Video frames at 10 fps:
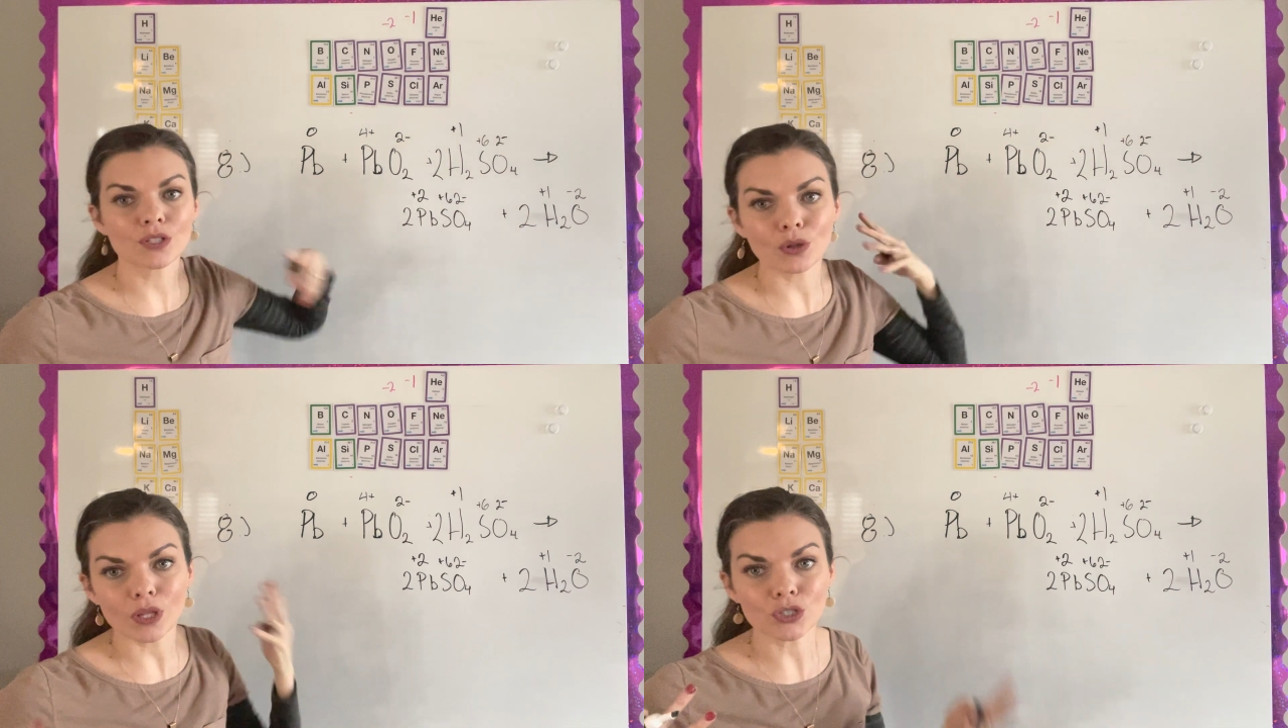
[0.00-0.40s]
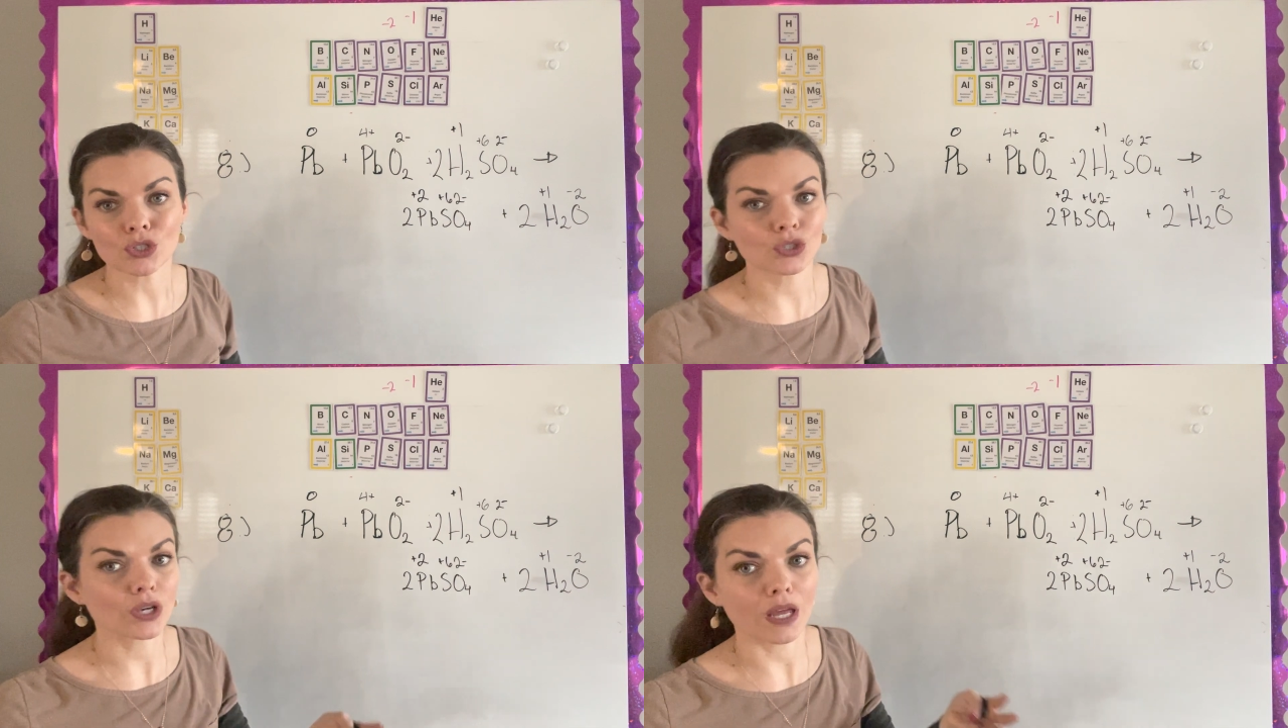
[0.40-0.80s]
So let's
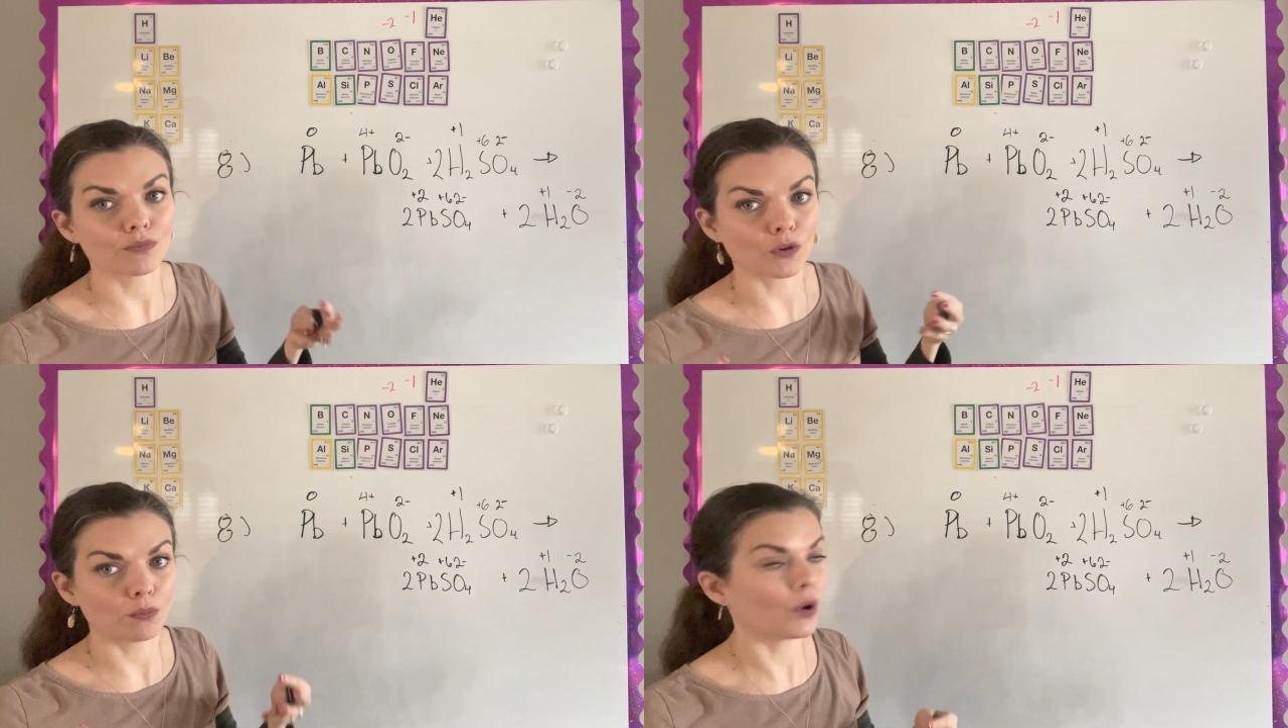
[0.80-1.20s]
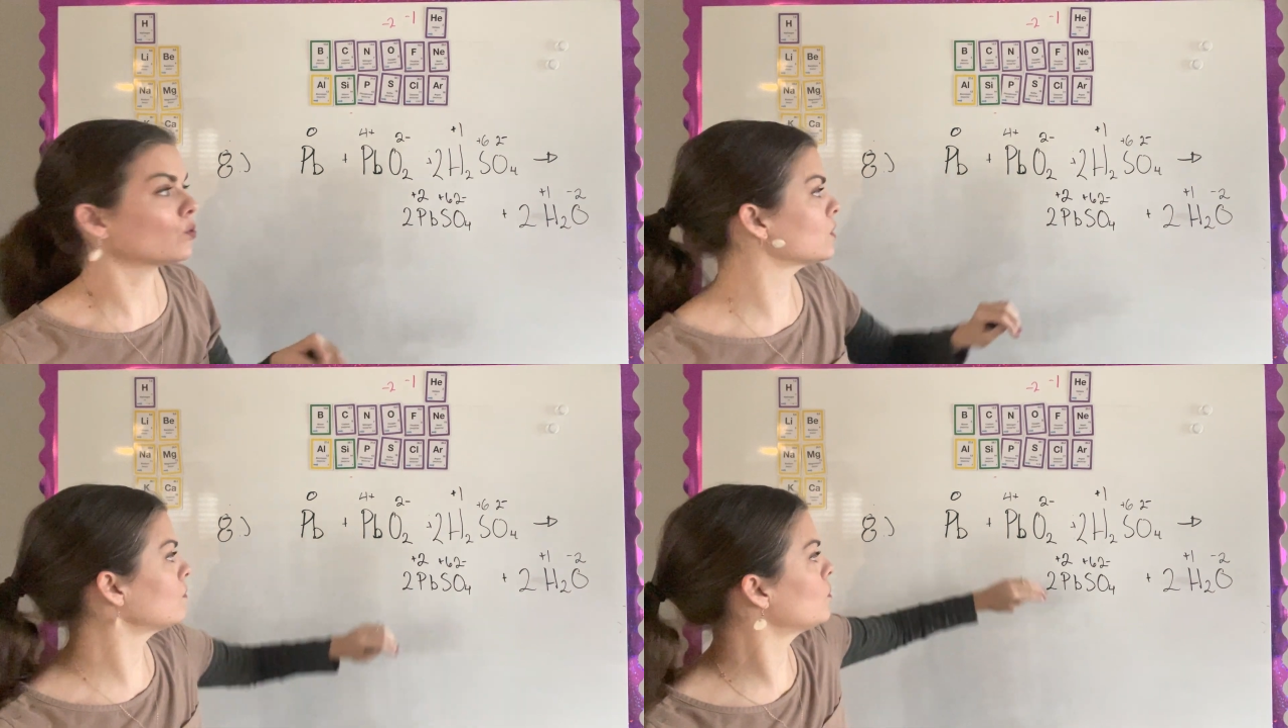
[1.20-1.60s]
just look at for
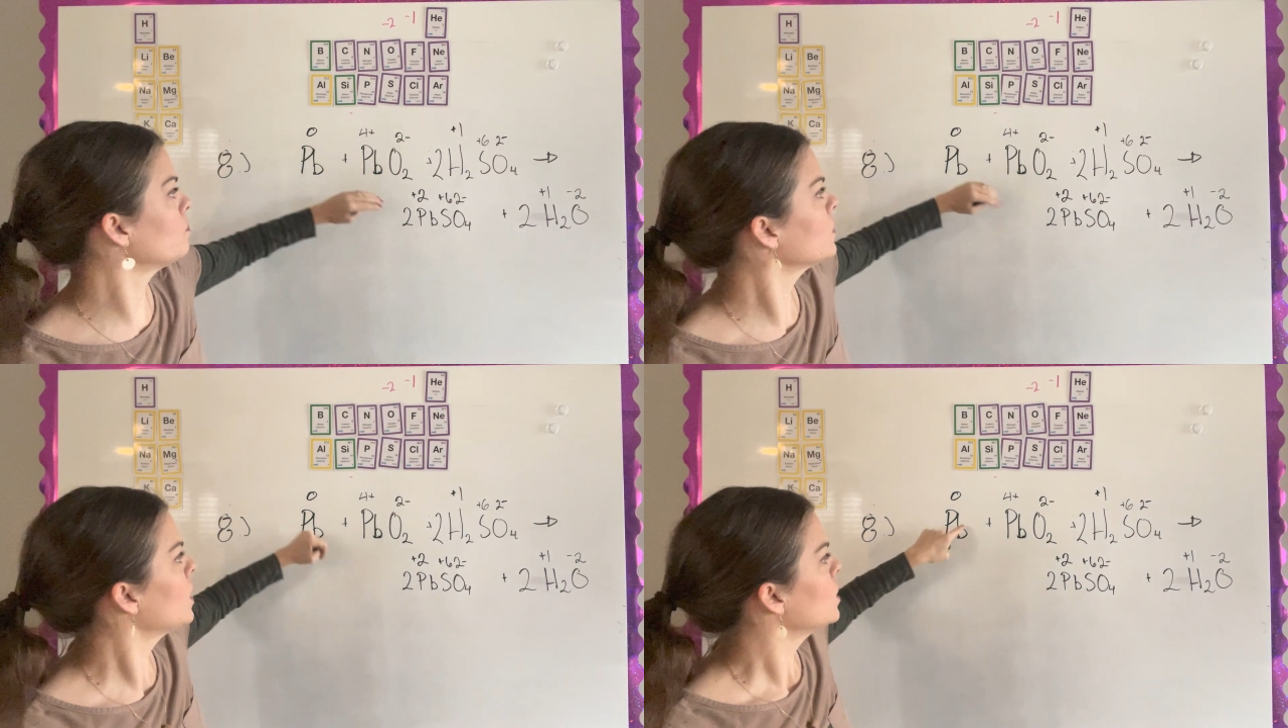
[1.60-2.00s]
both of them.